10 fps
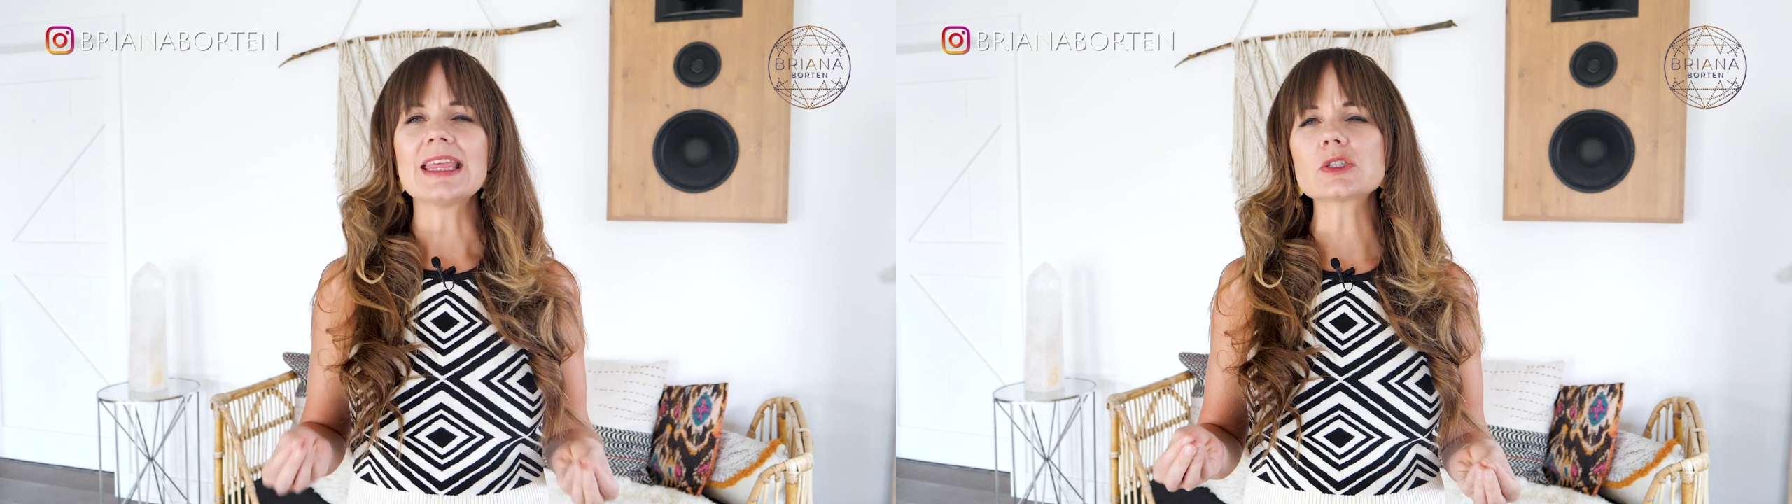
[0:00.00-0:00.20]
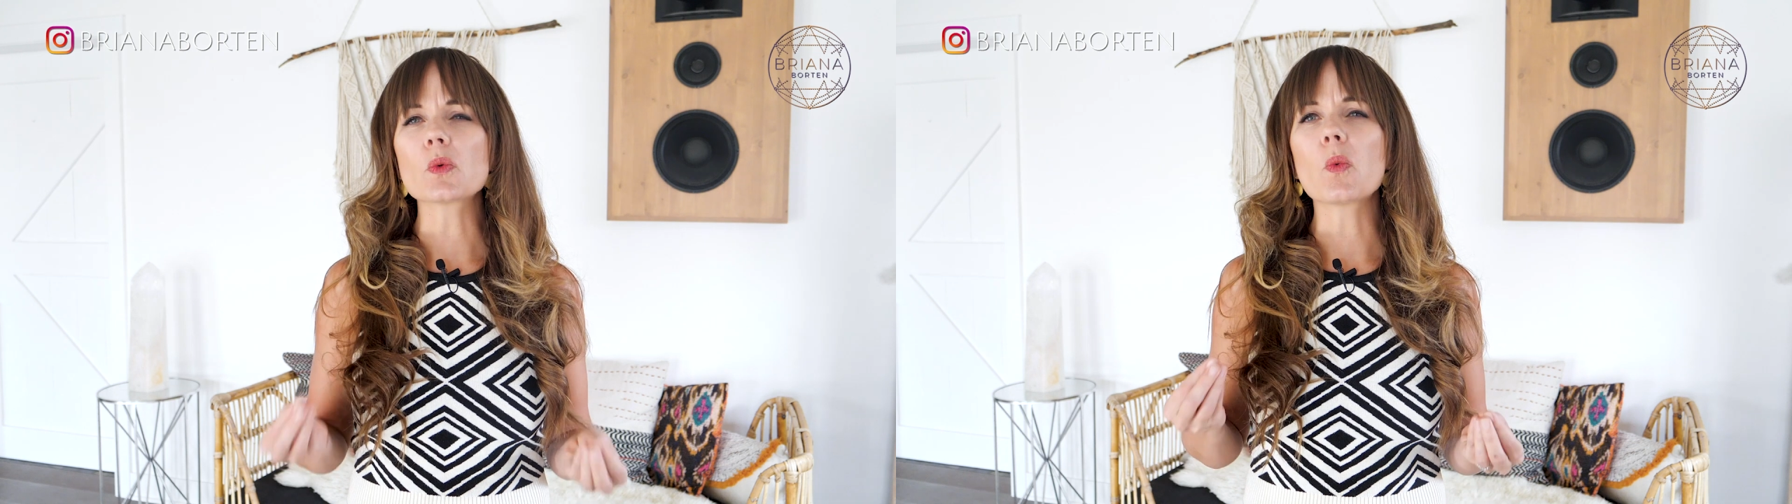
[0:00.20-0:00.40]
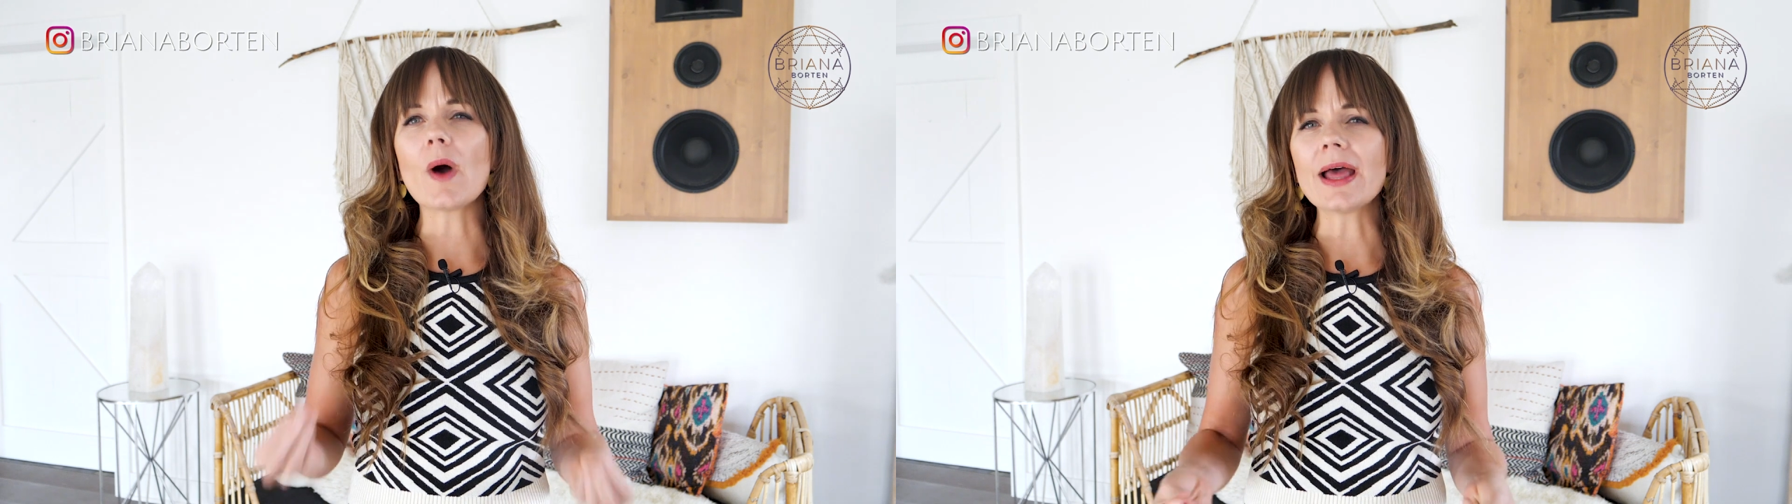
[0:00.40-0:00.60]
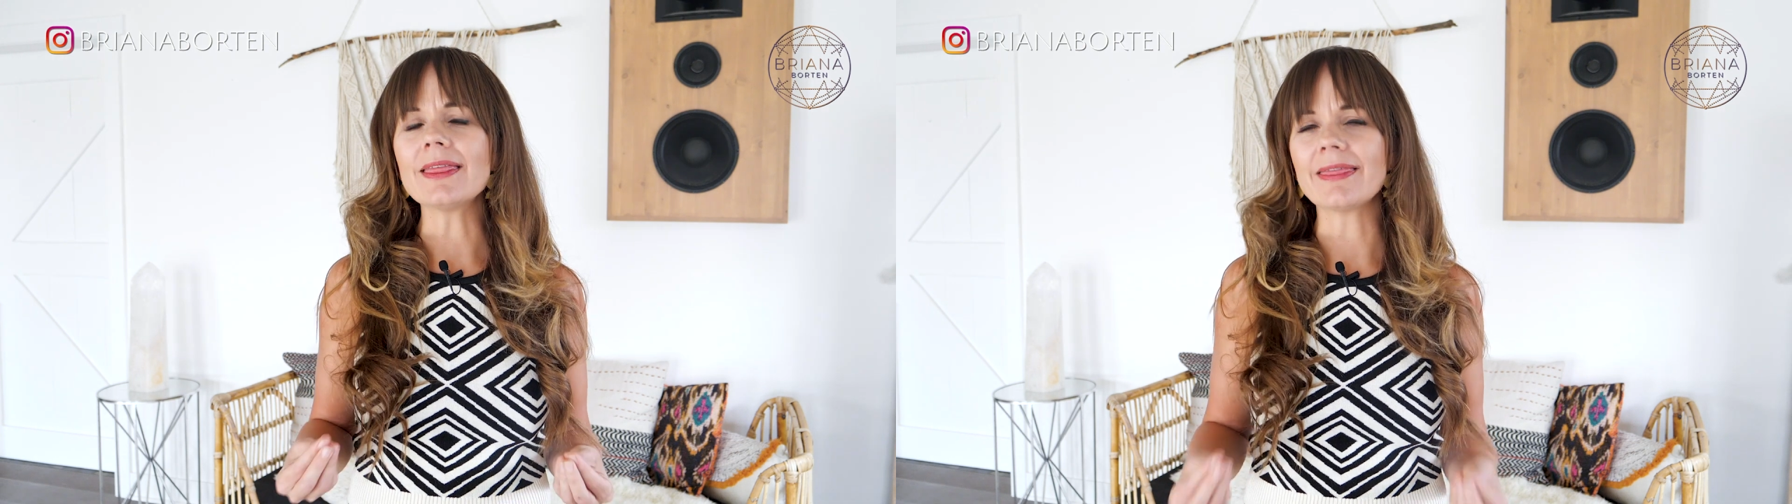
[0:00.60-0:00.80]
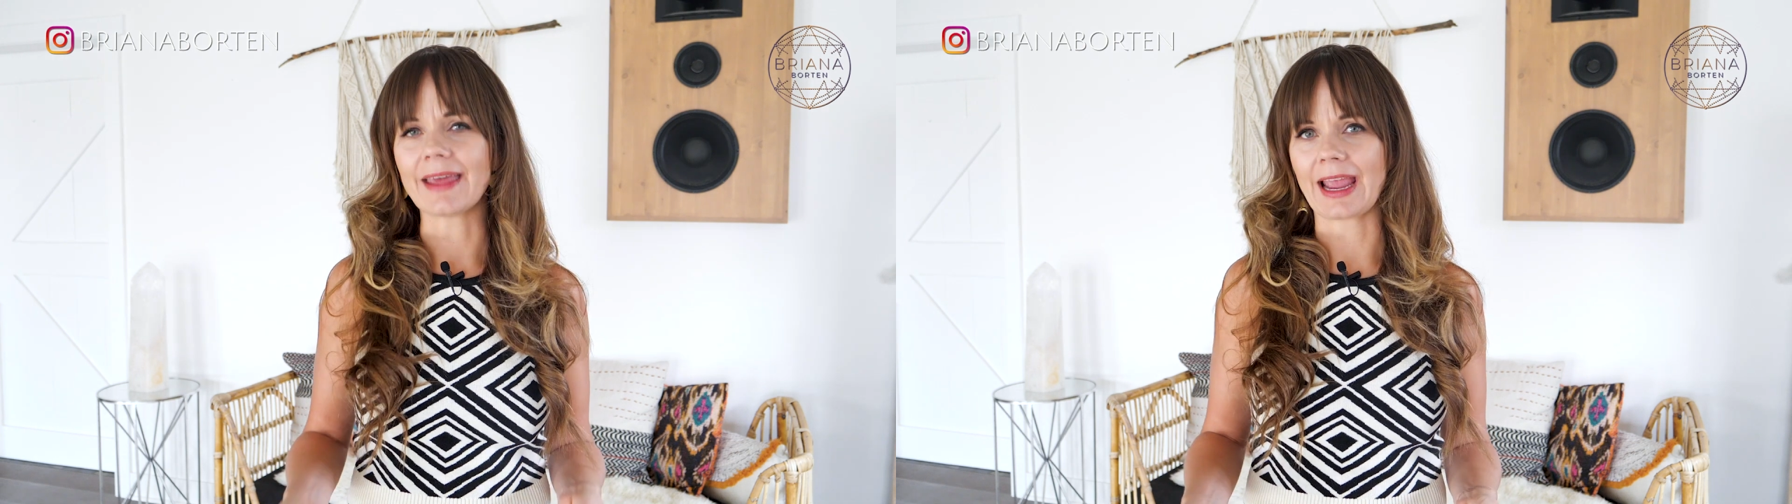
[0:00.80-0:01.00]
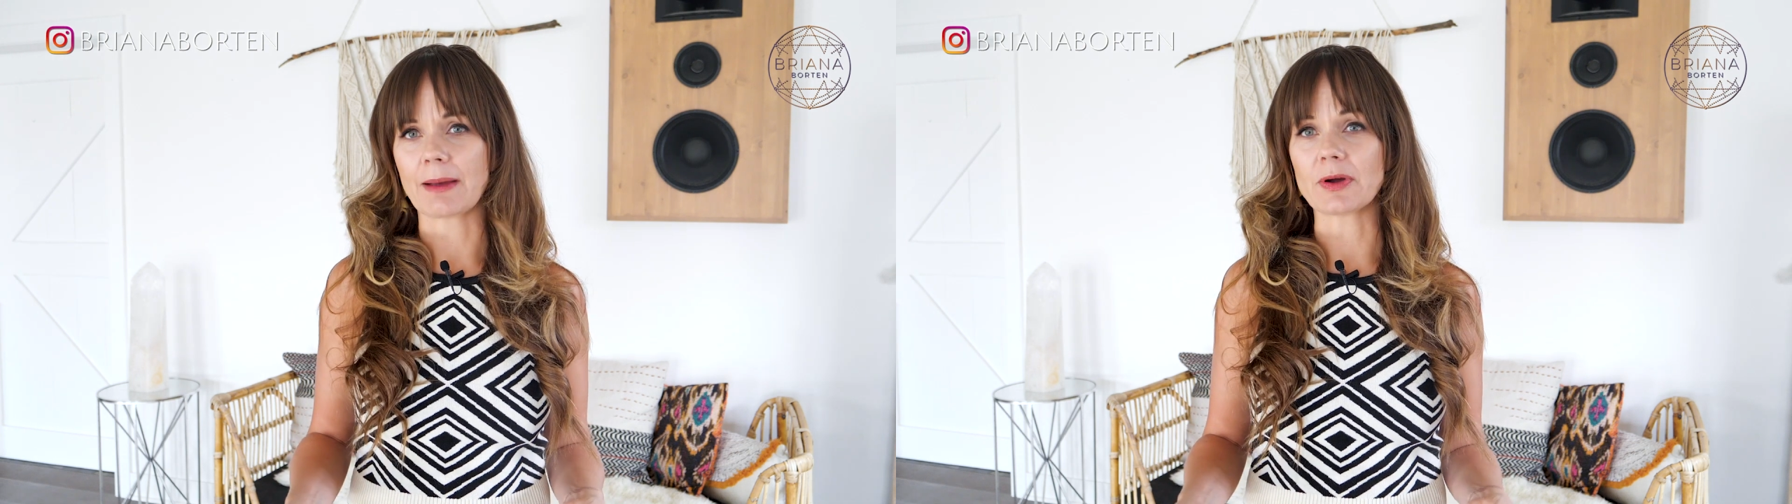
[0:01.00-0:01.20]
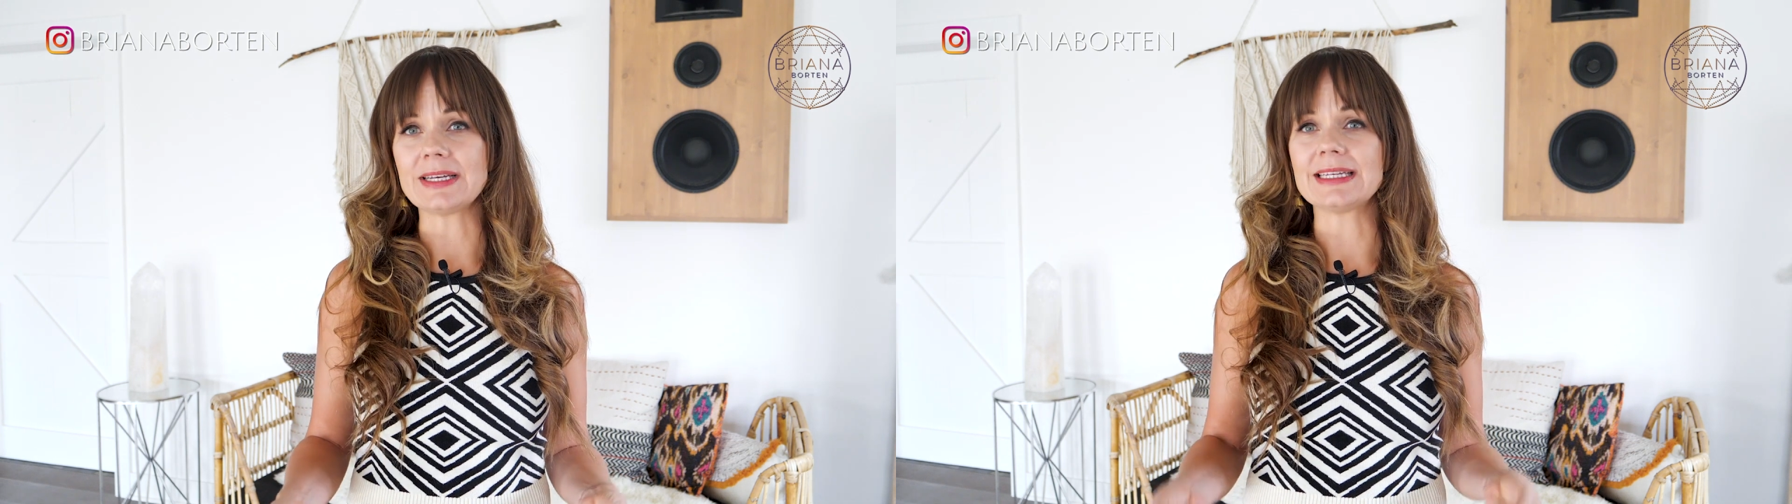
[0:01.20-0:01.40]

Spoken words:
one thing I'm going